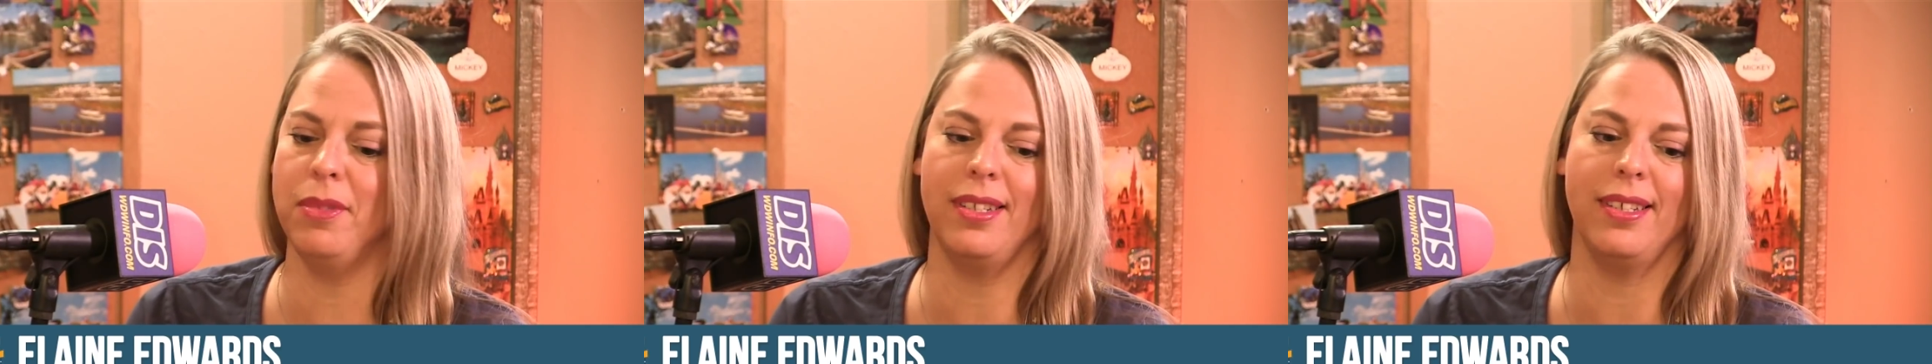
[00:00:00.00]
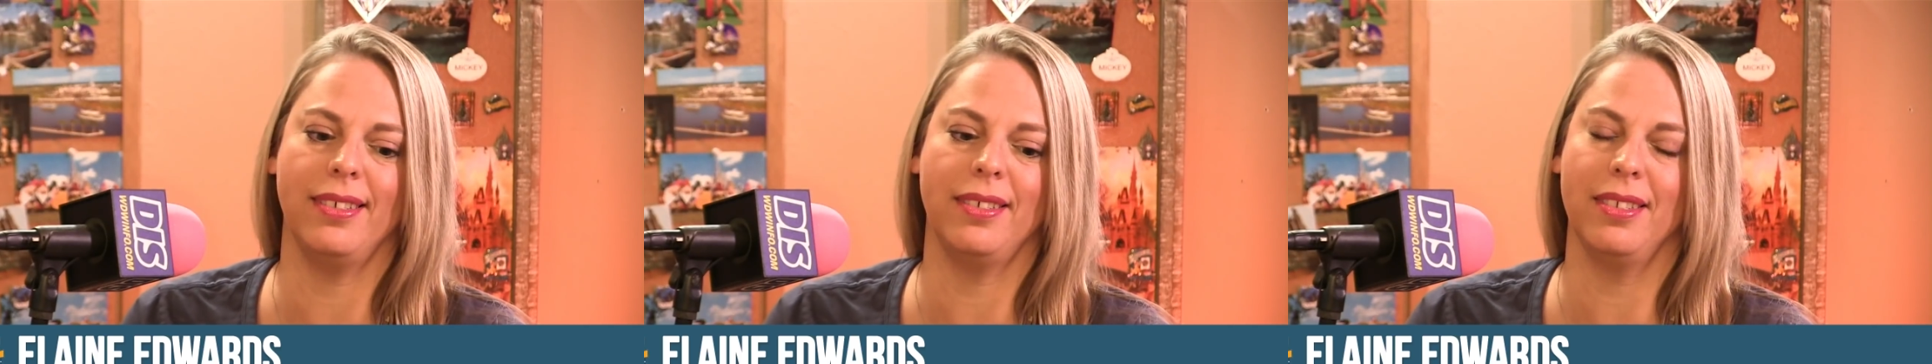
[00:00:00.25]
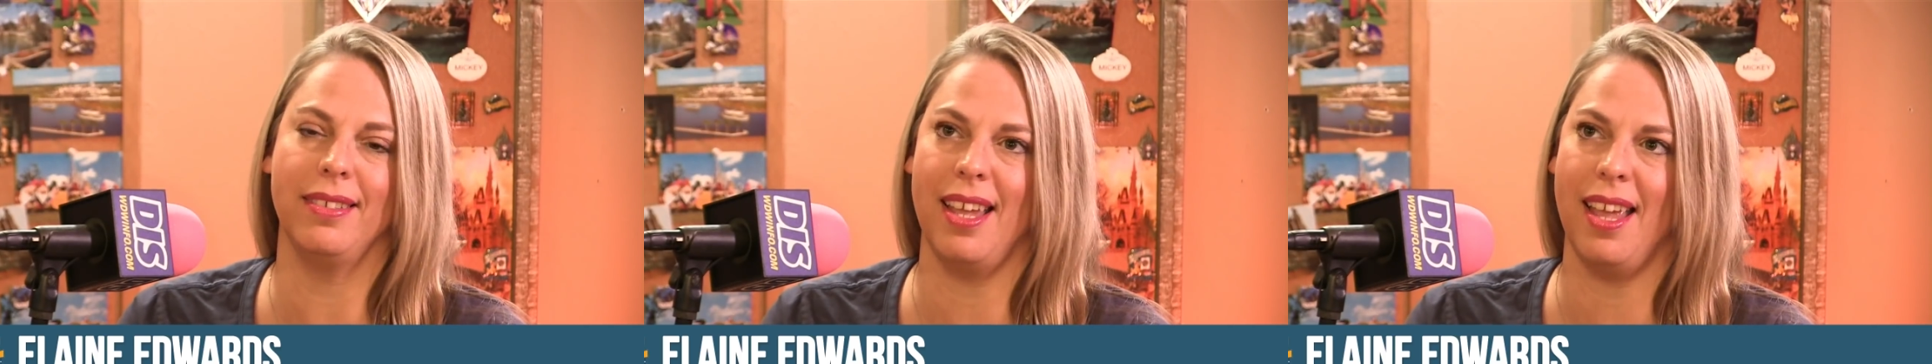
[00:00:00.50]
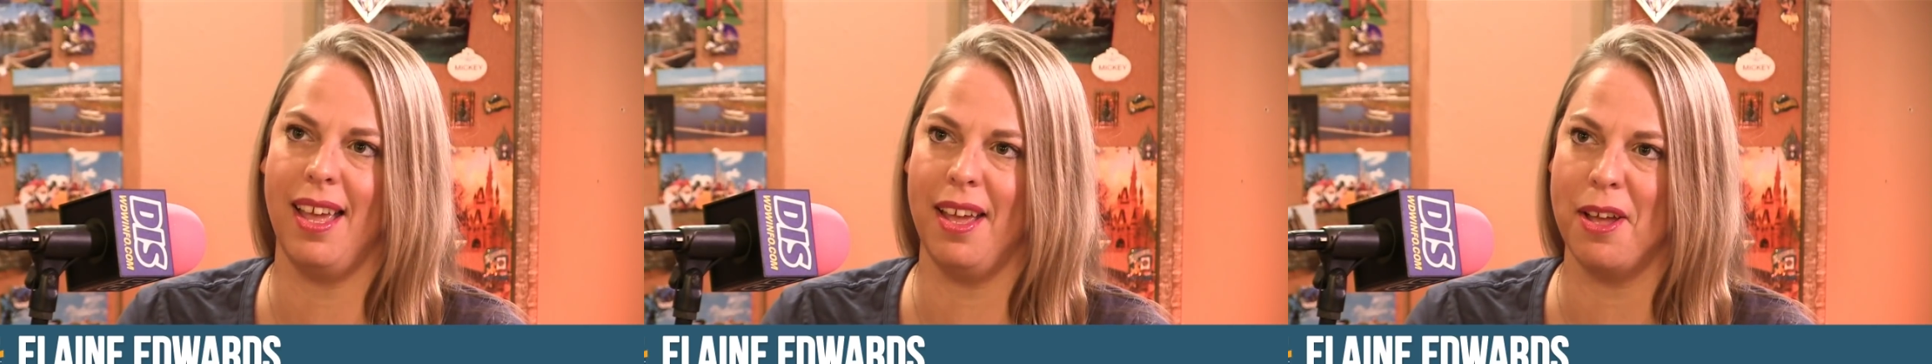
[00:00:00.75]
It is
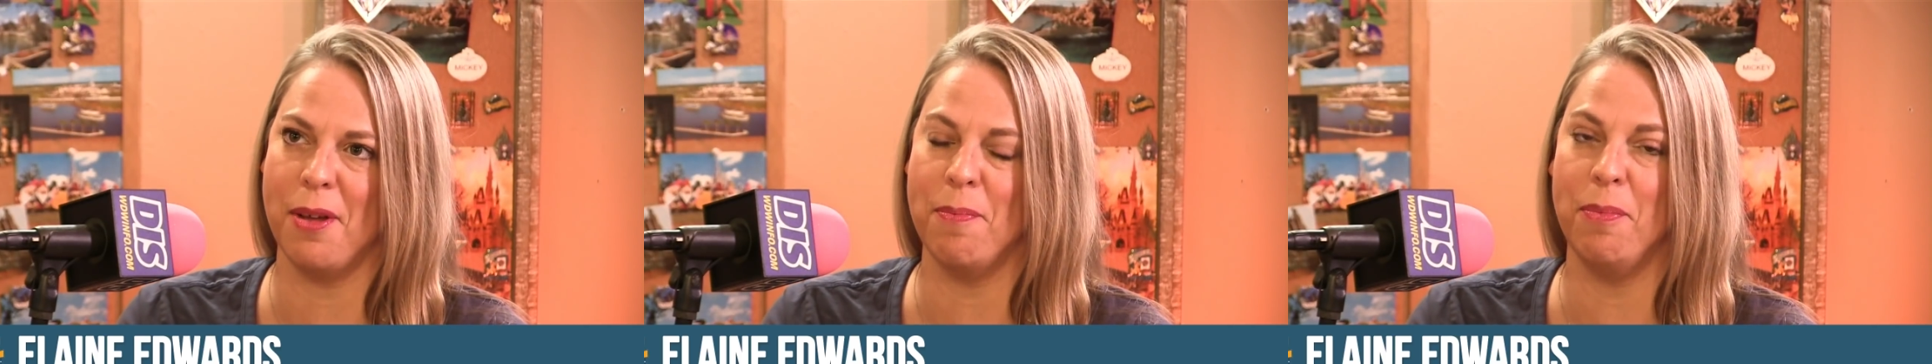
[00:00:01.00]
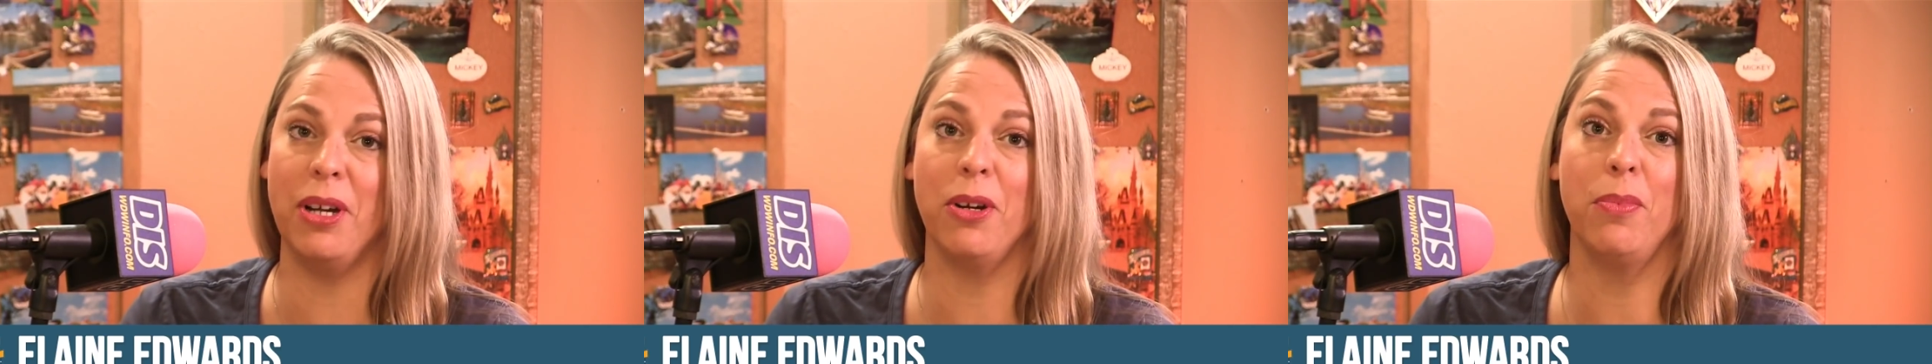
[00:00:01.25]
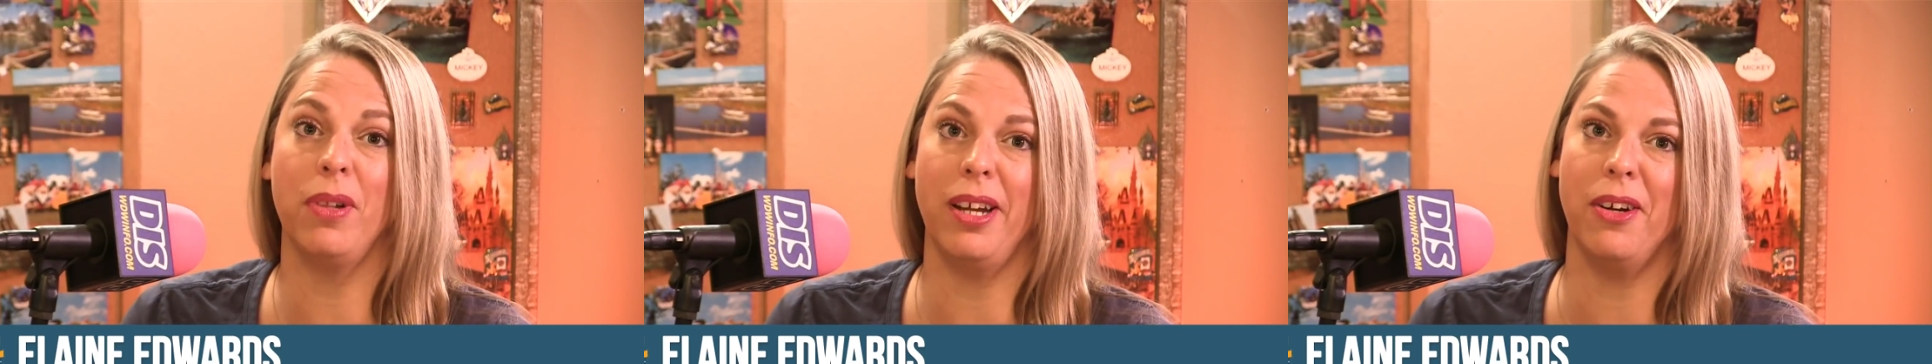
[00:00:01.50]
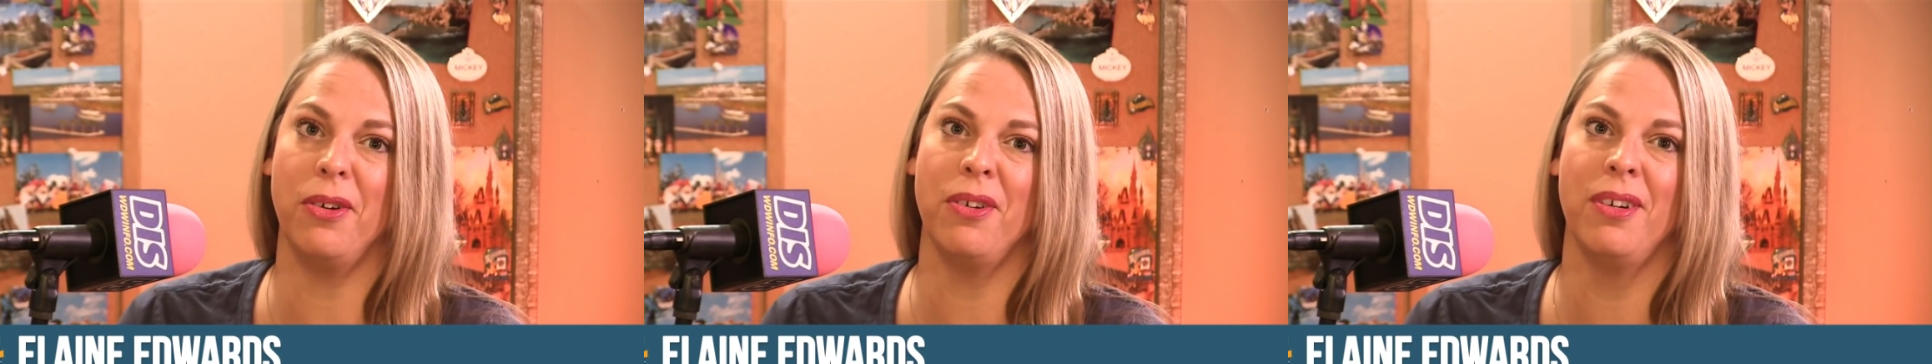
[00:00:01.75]
Mary
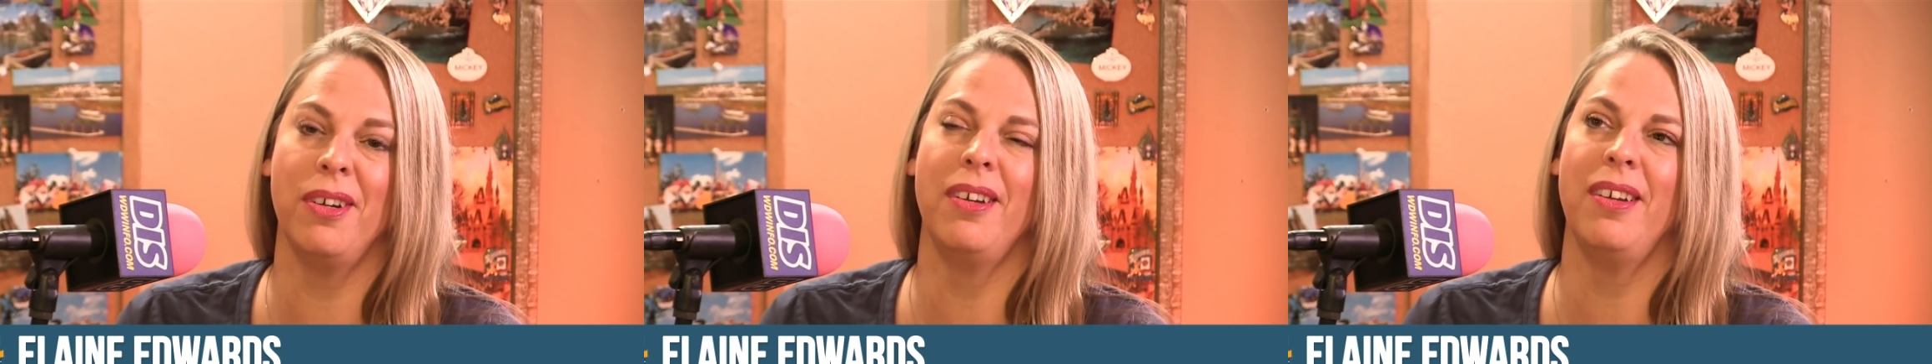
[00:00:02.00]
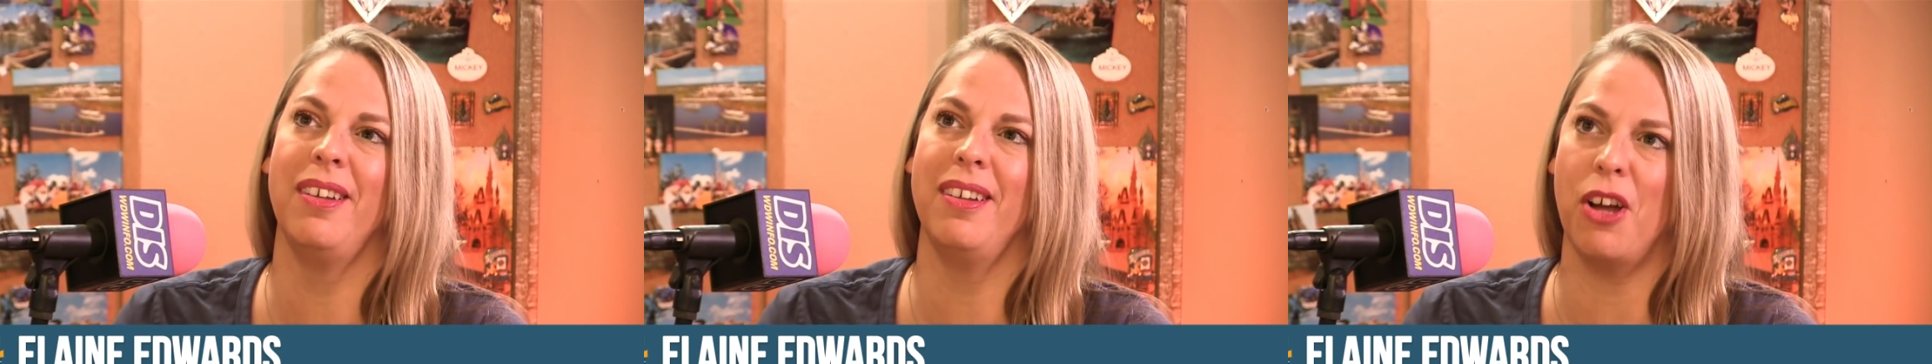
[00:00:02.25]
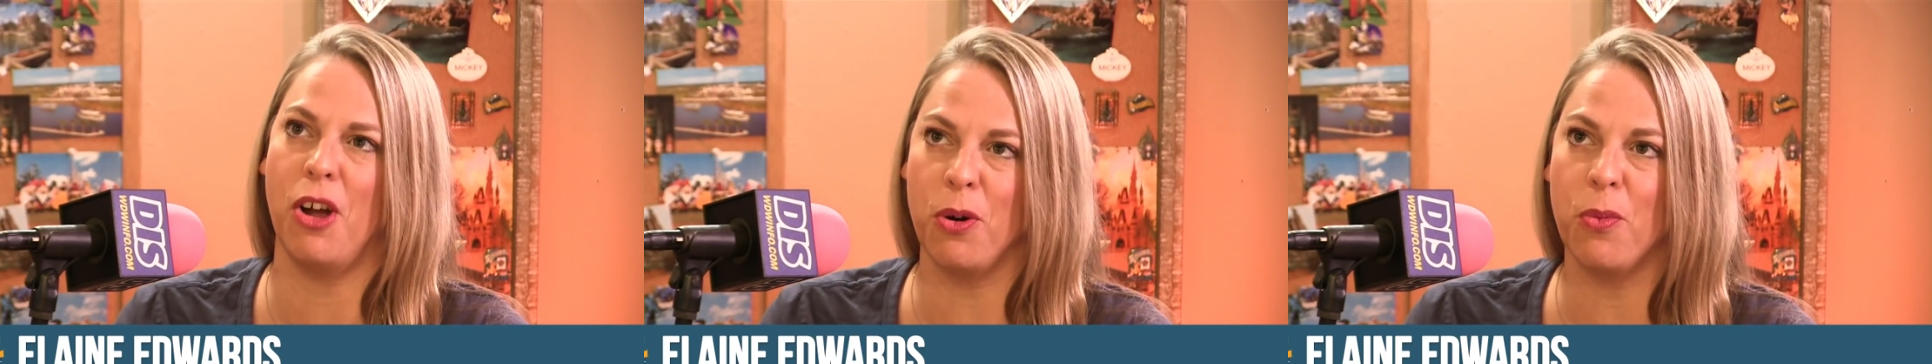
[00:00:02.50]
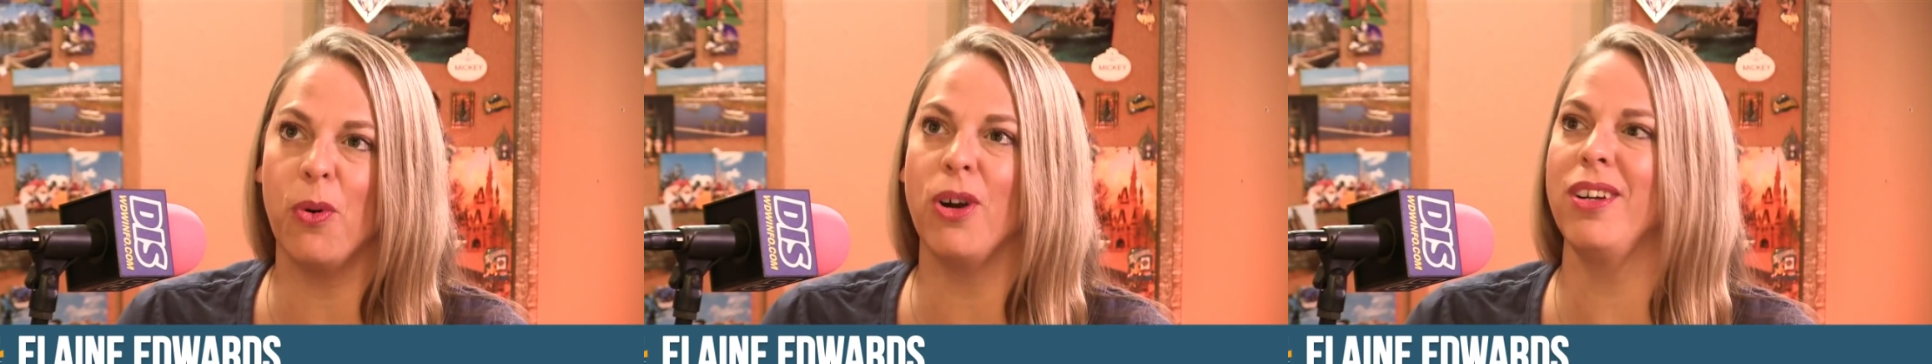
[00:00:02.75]
Blair
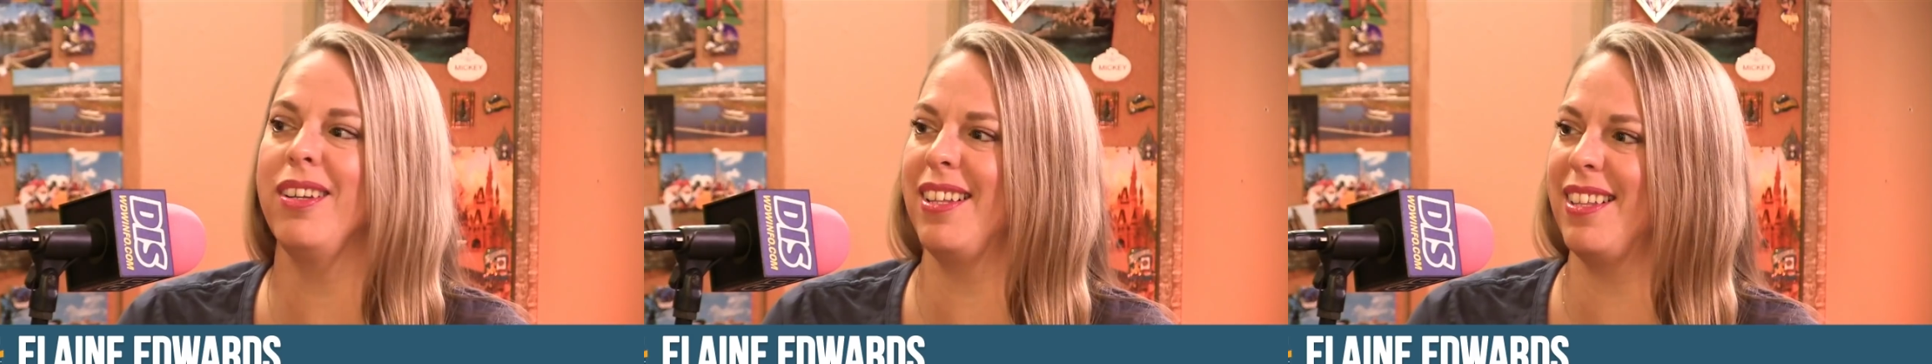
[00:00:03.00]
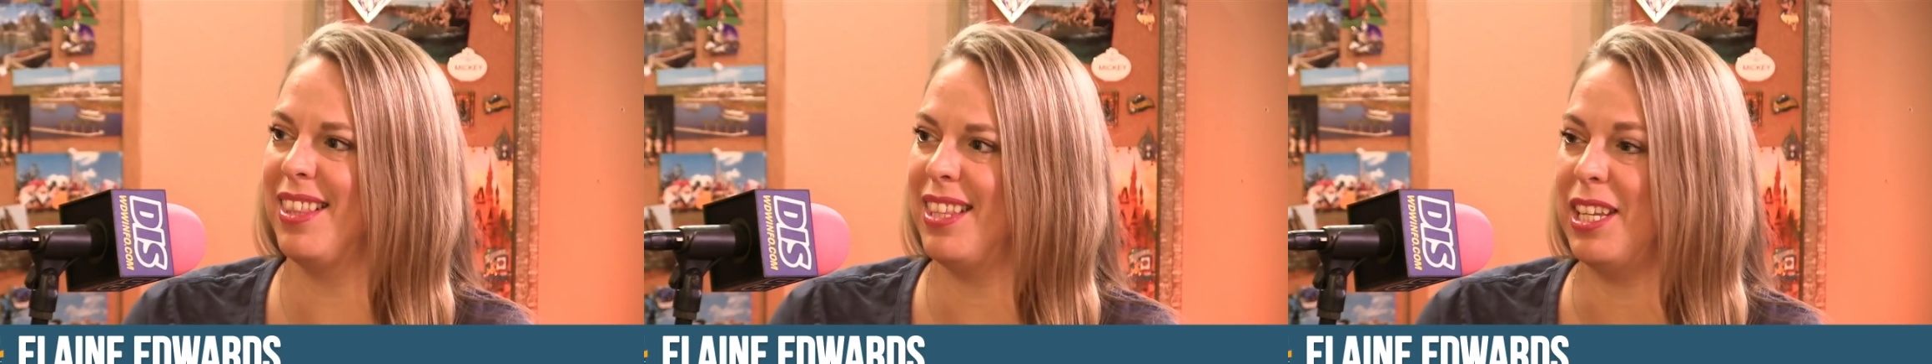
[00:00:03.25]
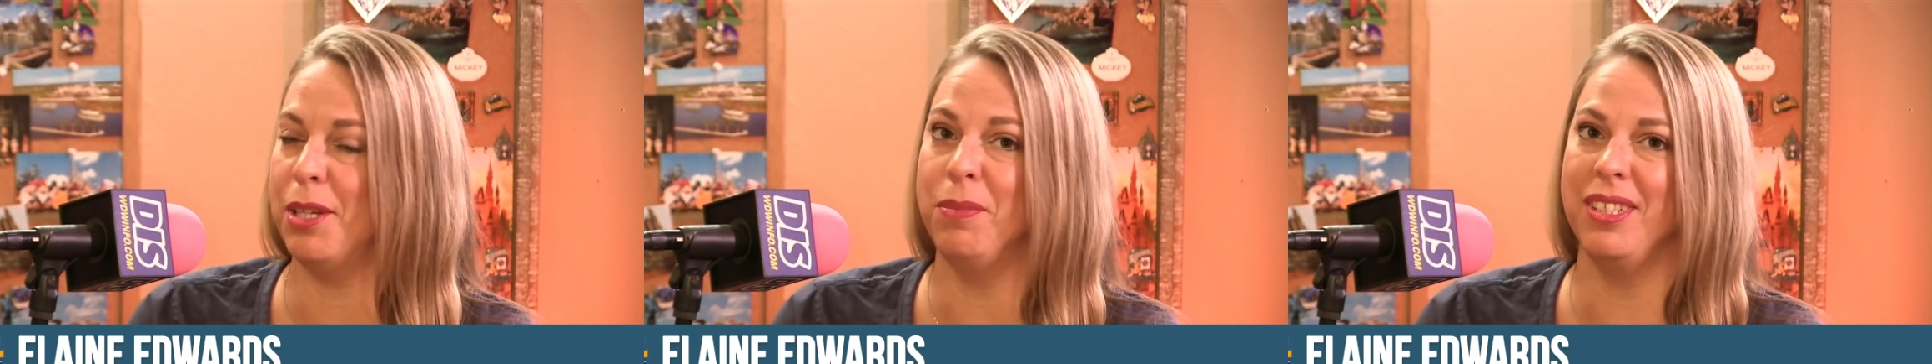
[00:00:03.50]
artwork themed.